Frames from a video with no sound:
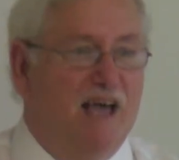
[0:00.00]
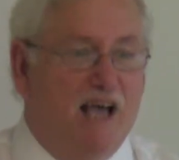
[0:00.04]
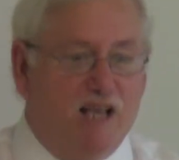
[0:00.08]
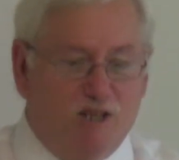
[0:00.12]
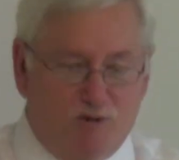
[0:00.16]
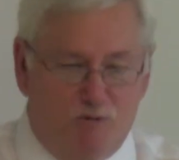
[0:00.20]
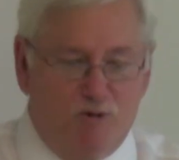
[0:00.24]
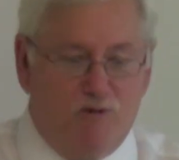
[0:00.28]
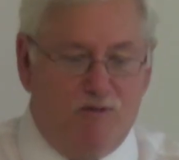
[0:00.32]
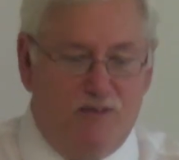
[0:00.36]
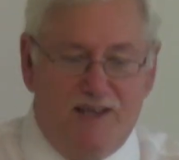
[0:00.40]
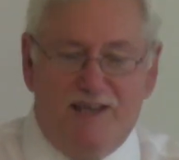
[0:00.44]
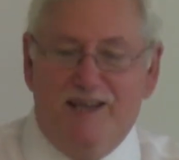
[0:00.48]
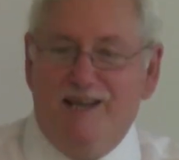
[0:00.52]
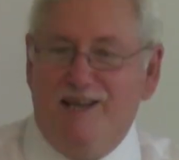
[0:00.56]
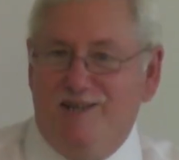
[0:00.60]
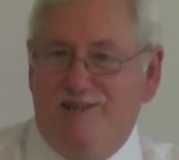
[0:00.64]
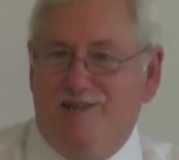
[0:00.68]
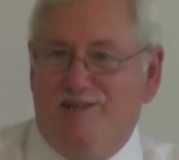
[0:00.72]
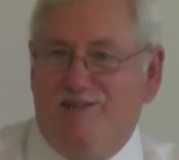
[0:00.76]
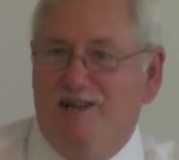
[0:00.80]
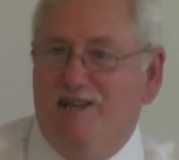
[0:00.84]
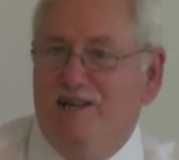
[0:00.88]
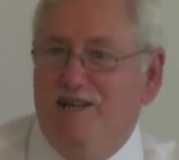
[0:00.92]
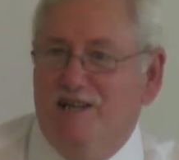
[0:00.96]
That's where they
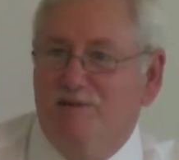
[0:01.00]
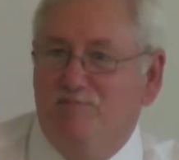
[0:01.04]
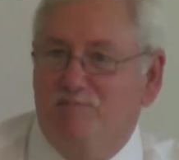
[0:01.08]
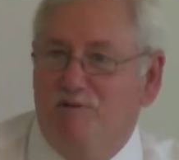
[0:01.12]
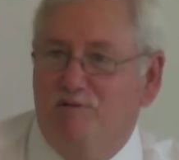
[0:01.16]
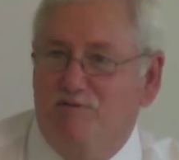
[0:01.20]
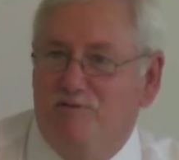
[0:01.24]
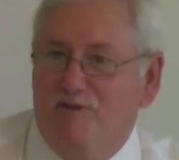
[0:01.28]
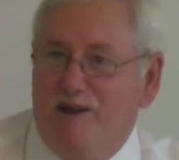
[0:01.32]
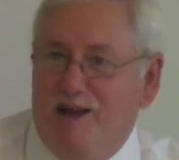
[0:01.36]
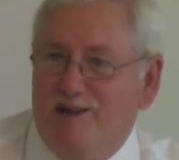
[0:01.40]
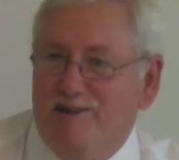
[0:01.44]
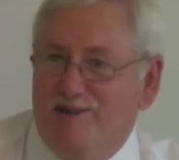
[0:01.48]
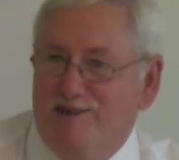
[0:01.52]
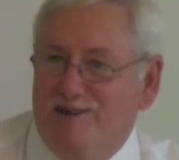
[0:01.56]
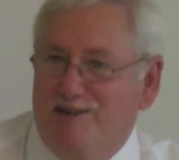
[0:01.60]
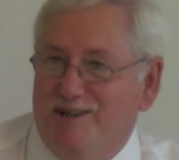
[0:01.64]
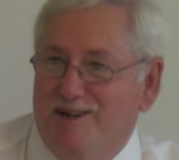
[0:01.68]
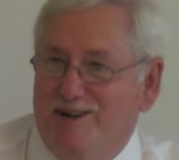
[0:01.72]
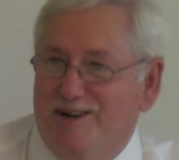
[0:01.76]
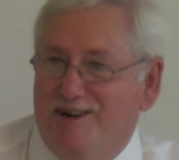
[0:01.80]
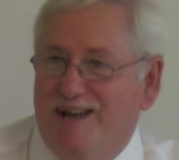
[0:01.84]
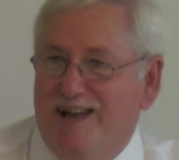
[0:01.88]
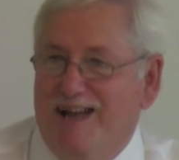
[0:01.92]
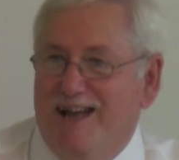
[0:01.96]
get sinless
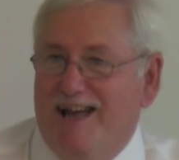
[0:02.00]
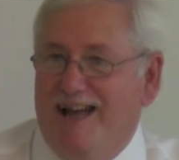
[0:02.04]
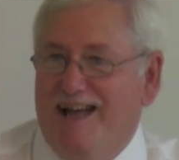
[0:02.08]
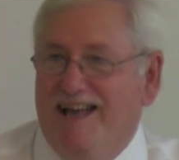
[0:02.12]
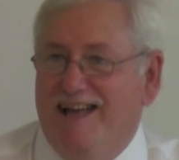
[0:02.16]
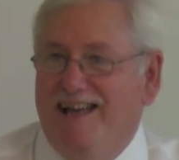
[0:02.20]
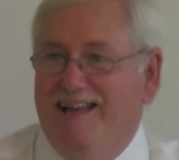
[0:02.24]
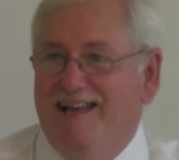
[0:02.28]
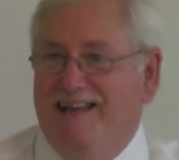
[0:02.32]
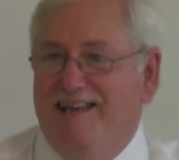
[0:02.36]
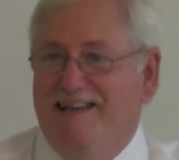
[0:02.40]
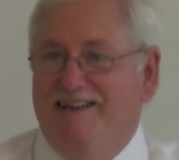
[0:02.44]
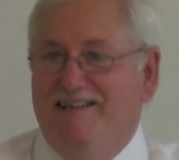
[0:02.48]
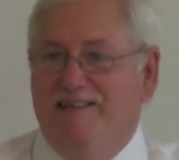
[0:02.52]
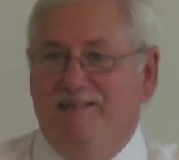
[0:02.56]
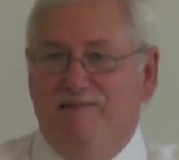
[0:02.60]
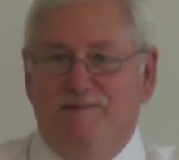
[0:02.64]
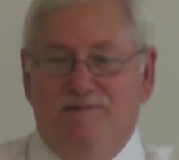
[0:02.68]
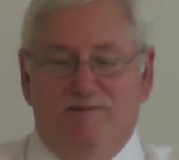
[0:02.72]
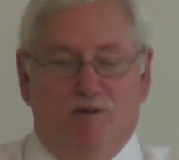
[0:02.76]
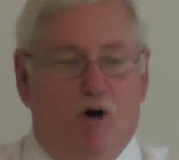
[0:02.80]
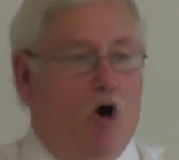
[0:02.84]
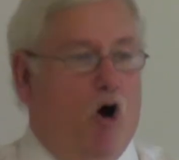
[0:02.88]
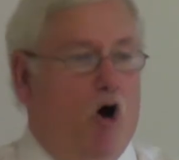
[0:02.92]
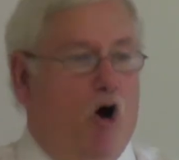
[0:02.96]
perfection here, yeah.
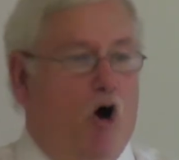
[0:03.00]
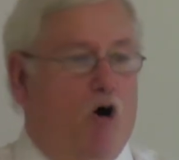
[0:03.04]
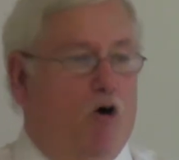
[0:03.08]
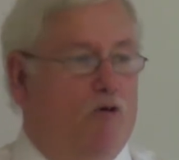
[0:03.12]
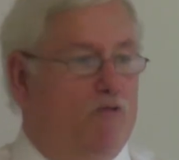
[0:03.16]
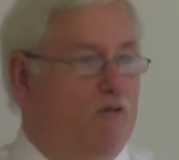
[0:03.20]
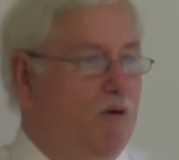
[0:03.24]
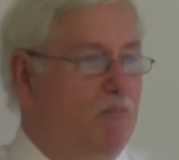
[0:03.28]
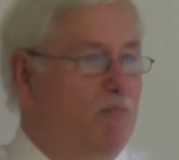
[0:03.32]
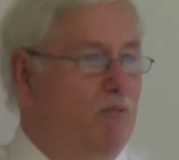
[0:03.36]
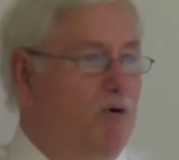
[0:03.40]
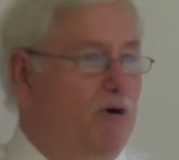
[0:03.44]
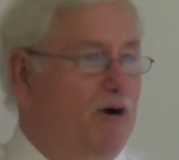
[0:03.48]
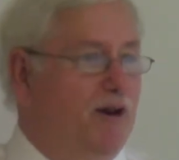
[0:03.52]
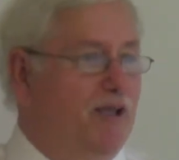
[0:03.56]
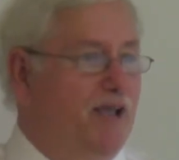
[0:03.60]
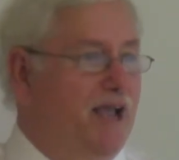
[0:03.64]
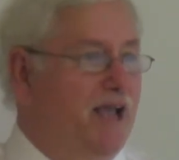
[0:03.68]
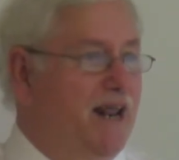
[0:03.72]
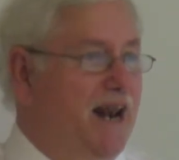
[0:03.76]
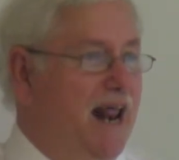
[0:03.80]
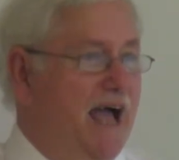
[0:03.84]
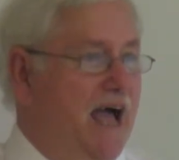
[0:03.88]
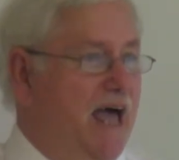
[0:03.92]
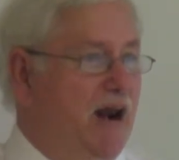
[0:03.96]
Oh, if I'm born
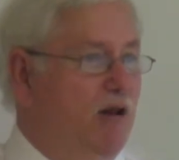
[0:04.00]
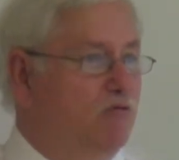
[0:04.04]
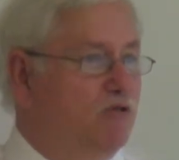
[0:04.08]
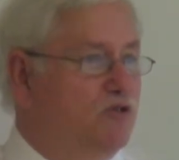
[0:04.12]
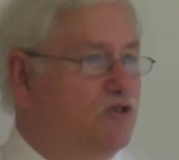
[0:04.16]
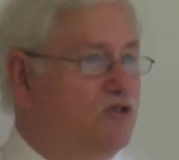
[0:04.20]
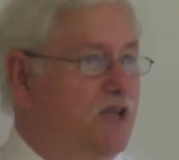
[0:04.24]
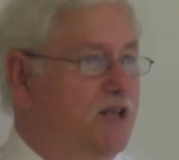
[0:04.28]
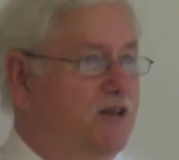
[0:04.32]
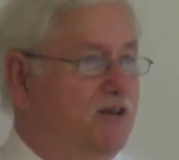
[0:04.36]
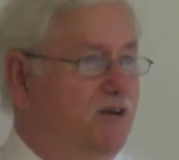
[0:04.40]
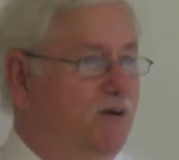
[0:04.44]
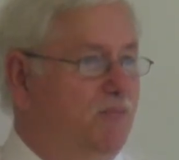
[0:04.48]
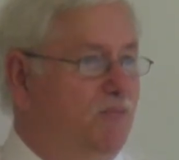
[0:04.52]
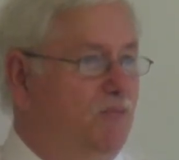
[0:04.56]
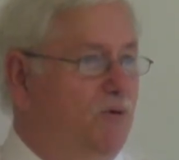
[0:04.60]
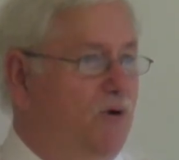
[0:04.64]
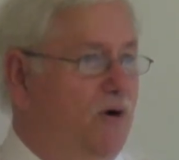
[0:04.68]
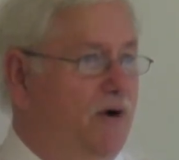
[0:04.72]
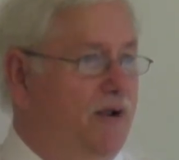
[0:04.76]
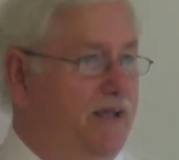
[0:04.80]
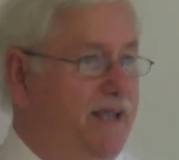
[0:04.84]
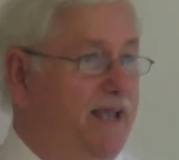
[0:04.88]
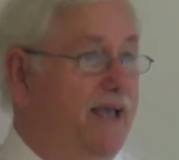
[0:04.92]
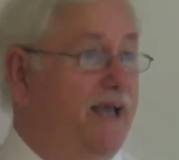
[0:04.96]
again, I don't sin no
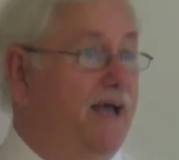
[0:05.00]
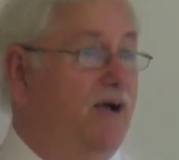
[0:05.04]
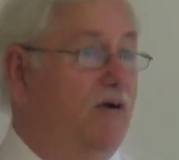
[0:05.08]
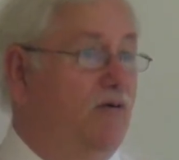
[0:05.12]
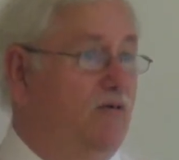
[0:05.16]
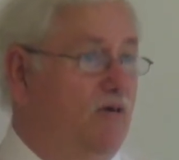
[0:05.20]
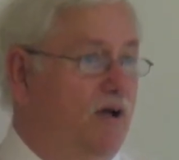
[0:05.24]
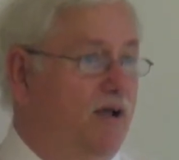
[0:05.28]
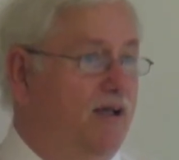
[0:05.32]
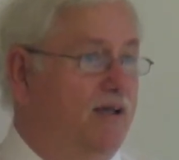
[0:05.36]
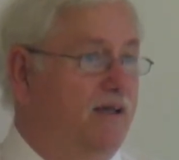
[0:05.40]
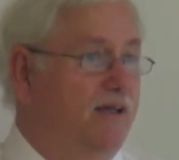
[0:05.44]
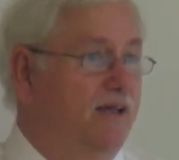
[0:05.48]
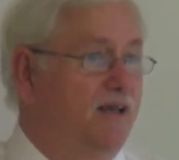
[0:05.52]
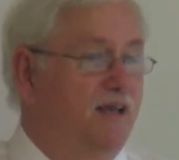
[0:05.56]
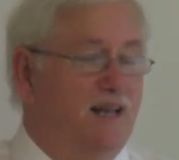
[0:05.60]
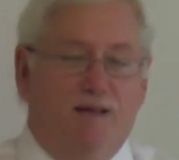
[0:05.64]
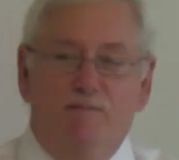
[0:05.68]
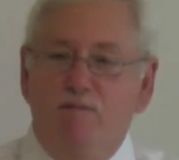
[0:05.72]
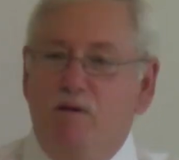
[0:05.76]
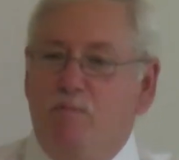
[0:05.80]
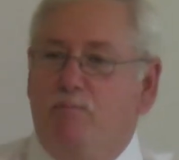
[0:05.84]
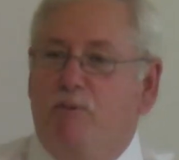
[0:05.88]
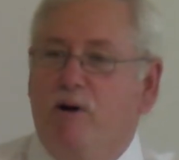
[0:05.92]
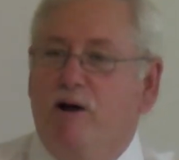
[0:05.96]
more. Yeah, right.
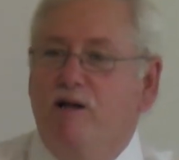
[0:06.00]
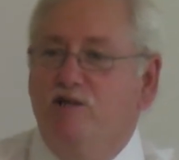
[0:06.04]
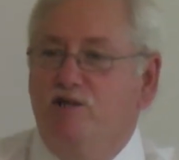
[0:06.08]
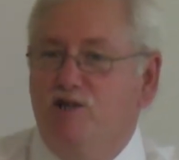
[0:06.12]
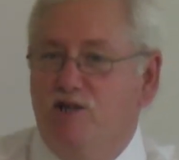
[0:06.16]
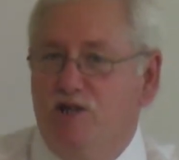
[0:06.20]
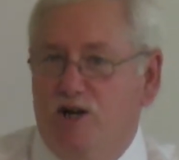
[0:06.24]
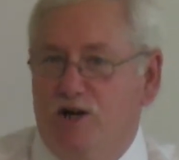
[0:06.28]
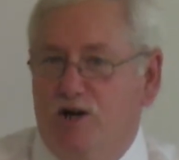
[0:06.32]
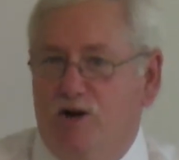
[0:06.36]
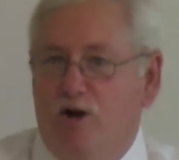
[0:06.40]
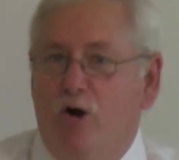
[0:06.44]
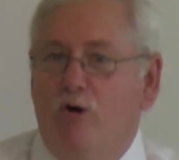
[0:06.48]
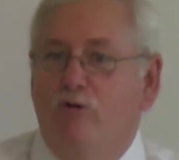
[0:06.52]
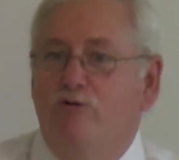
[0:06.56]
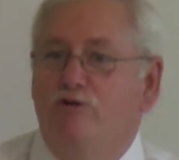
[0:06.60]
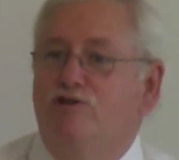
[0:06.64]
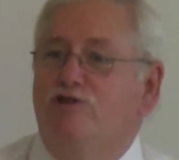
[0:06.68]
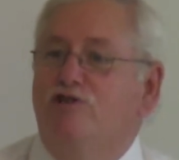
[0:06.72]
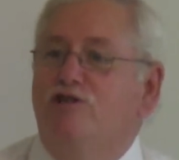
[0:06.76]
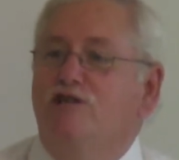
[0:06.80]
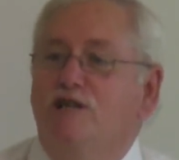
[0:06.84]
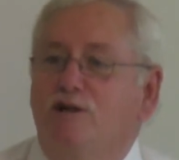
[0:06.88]
Let me punch in an O and